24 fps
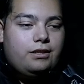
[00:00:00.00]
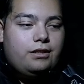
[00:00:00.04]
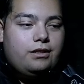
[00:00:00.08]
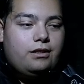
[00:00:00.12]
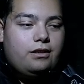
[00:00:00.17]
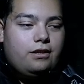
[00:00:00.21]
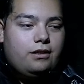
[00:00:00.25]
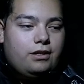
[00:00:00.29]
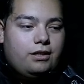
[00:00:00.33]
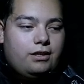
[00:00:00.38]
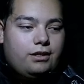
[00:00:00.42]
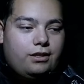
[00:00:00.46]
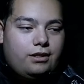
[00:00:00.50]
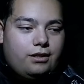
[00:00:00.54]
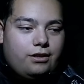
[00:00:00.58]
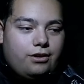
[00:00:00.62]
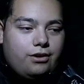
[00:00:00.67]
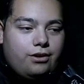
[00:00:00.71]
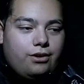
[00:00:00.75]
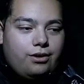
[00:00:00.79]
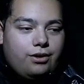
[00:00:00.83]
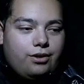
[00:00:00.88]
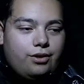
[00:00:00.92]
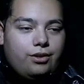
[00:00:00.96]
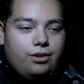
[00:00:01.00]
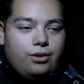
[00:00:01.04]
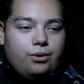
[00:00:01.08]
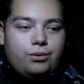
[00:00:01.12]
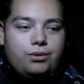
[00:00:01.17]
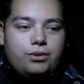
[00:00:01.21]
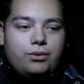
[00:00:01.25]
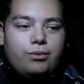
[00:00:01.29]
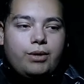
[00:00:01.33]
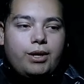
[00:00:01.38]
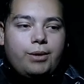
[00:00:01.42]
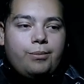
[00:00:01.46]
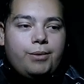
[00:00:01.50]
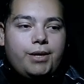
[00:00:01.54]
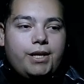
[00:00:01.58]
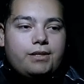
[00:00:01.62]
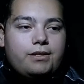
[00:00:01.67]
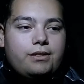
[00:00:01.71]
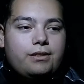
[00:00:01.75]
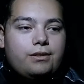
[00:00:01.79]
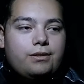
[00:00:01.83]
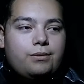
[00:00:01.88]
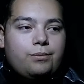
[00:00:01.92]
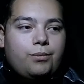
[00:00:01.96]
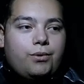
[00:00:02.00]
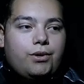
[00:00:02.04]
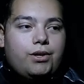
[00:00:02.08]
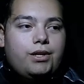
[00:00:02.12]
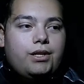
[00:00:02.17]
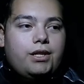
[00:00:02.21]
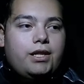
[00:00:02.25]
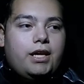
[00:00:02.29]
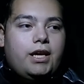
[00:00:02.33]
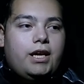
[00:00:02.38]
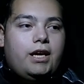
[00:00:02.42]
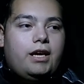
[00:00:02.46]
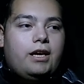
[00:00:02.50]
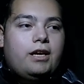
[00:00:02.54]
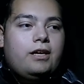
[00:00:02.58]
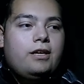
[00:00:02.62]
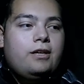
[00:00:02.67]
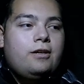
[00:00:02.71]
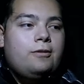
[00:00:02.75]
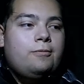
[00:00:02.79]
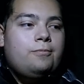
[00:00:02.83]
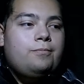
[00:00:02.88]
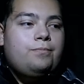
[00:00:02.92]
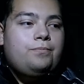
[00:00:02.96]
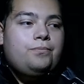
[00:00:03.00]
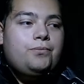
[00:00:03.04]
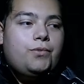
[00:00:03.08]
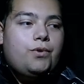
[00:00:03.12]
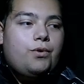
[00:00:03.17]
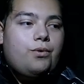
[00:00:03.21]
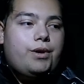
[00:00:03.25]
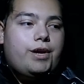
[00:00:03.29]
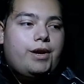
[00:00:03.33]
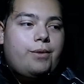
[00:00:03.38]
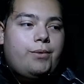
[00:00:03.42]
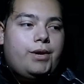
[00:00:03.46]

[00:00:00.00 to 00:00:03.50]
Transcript: those 3 reasons weren't the okay.